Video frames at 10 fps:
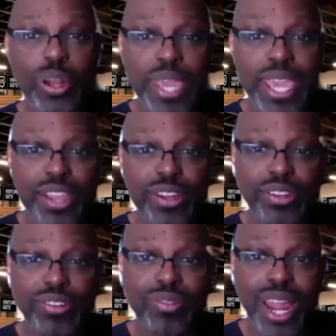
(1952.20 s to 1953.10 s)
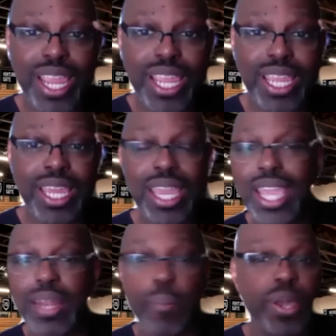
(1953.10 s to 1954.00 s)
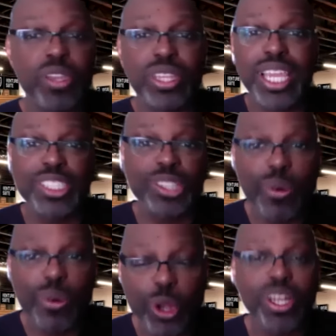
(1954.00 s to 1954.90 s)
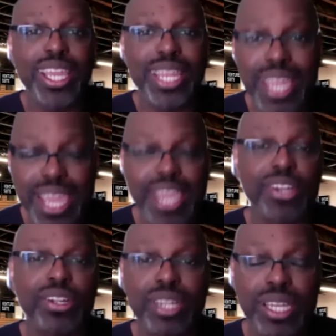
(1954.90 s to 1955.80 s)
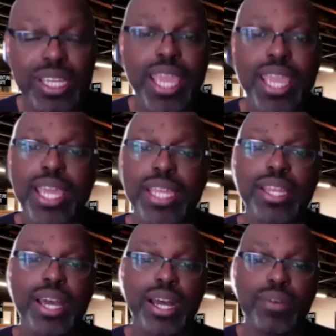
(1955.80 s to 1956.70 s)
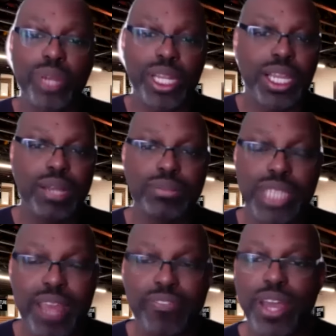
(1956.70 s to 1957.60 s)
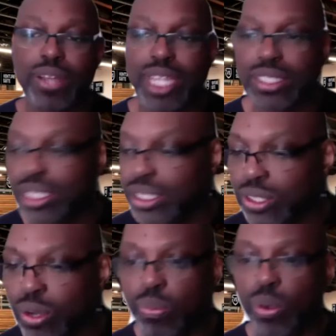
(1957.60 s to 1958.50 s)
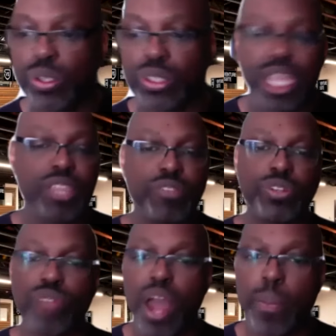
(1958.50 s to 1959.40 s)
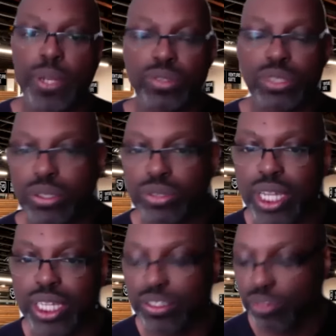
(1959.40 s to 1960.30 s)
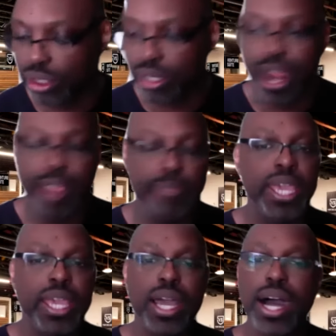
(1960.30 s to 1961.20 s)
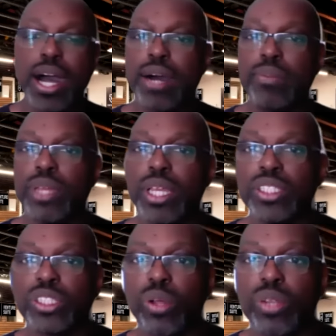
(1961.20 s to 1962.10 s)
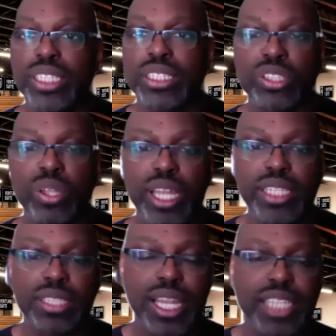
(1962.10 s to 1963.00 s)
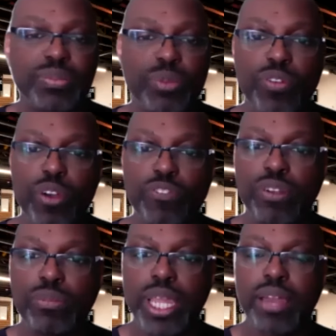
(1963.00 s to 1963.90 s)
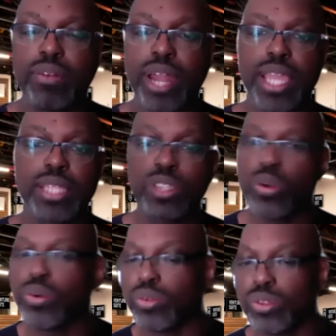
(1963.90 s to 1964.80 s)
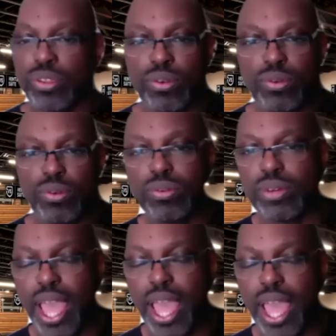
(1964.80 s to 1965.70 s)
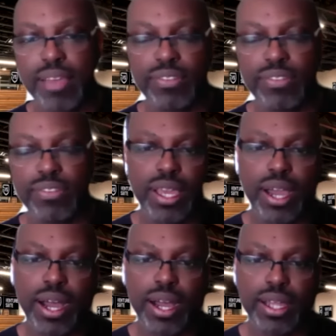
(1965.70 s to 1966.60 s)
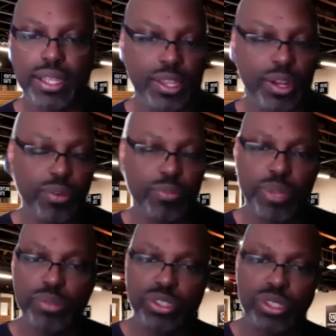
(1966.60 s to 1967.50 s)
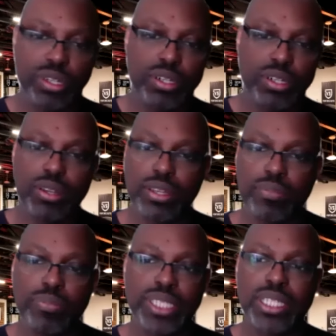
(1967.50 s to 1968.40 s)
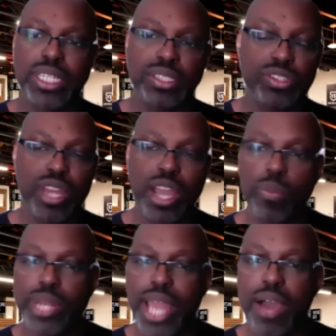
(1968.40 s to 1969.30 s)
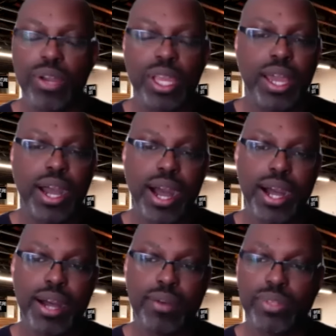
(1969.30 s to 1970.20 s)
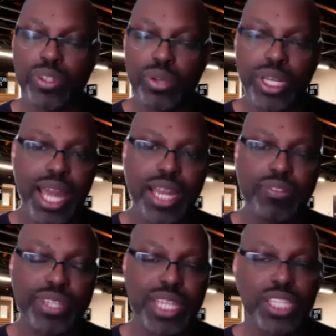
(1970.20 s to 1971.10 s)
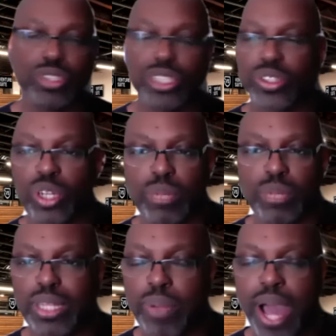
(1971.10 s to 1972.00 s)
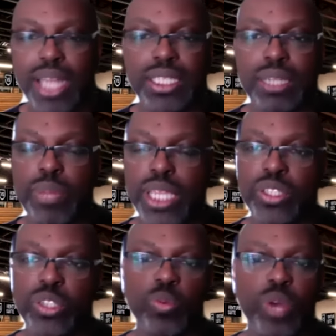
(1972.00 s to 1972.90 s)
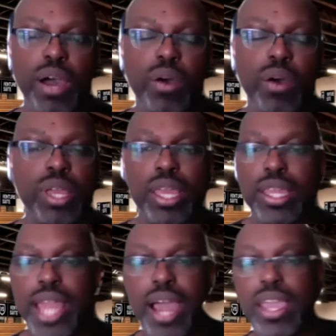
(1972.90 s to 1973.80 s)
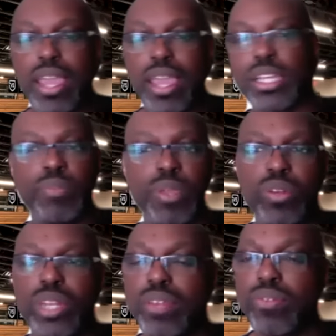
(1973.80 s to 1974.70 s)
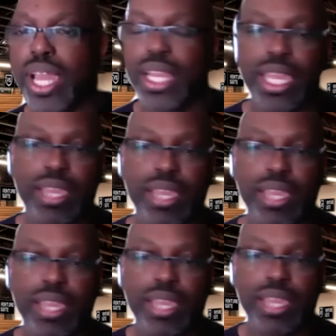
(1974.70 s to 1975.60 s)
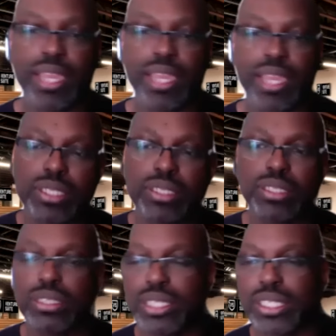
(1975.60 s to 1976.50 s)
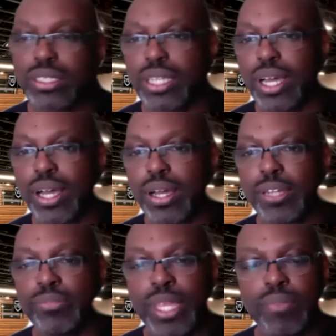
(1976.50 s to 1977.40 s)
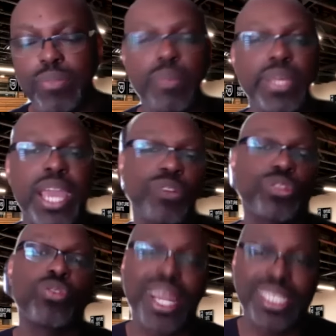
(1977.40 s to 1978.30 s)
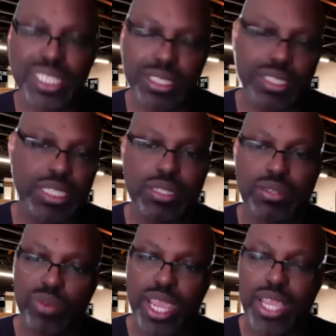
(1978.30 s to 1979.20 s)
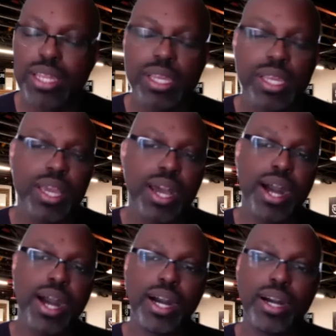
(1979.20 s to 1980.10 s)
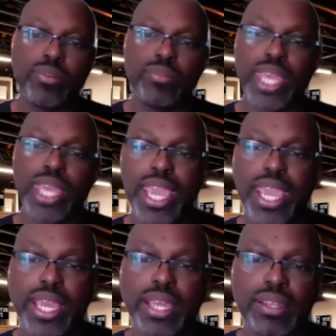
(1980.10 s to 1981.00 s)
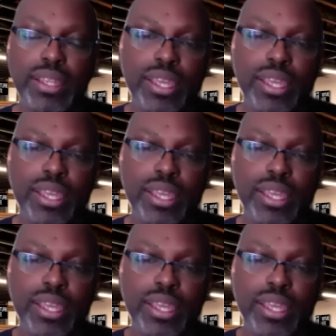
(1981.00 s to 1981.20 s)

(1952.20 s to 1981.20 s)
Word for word: up here, yeah. right? And yeah. a million things going on in here. And uh, when it comes to that foundation, is so important. So thank you for dropping those those nuggets for us, right? Mm -hmm. uh, so listen, so let's let's move on from there, right? So you have uh, you know built your your your business and you're helping out, um, doing a lot of different things. You just talked about the policy piece as well. Now in the community, right? Like we think about this this uh, public health crisis, right? Mm -hmm. Um, and